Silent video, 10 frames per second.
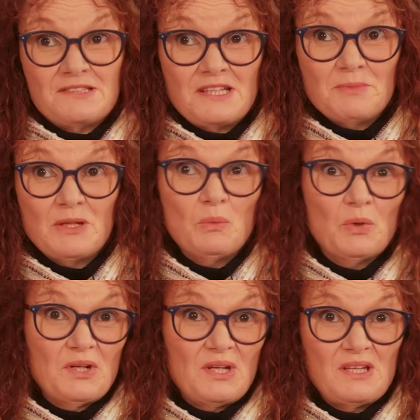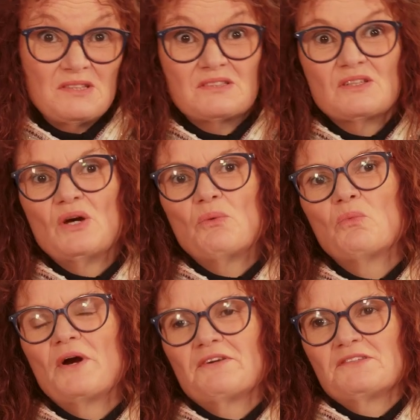teaming, what it is,
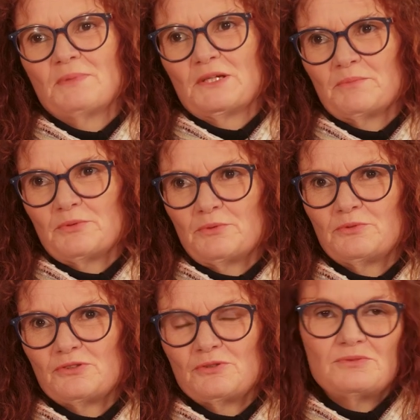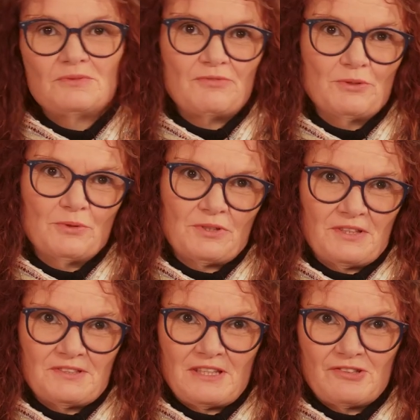where it's applicable to different
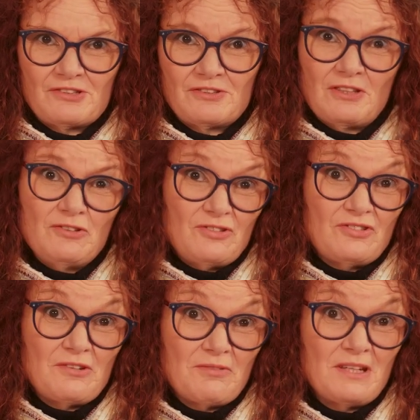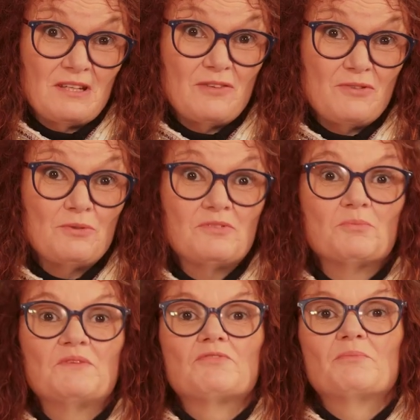organisations, and just generally give you
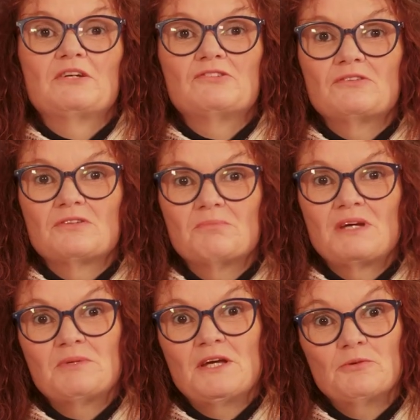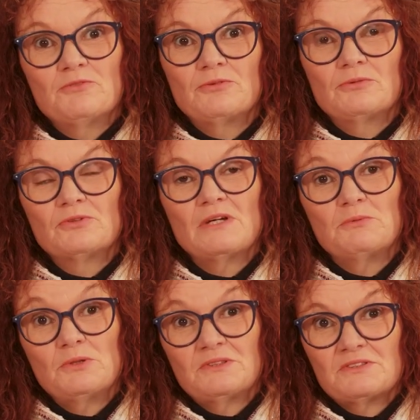some information that may be helpful to
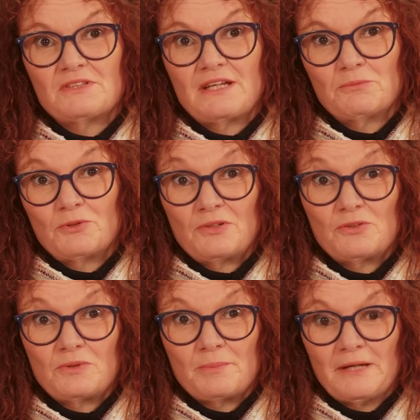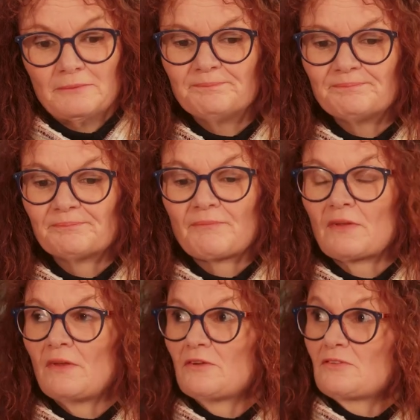help you understand what it's all about.
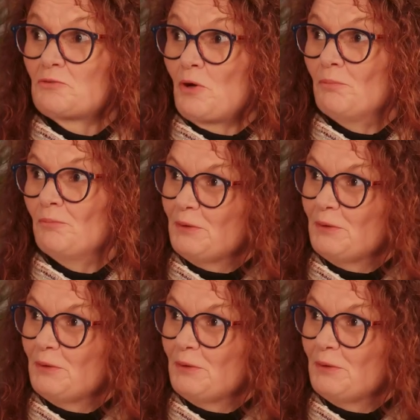So Dom,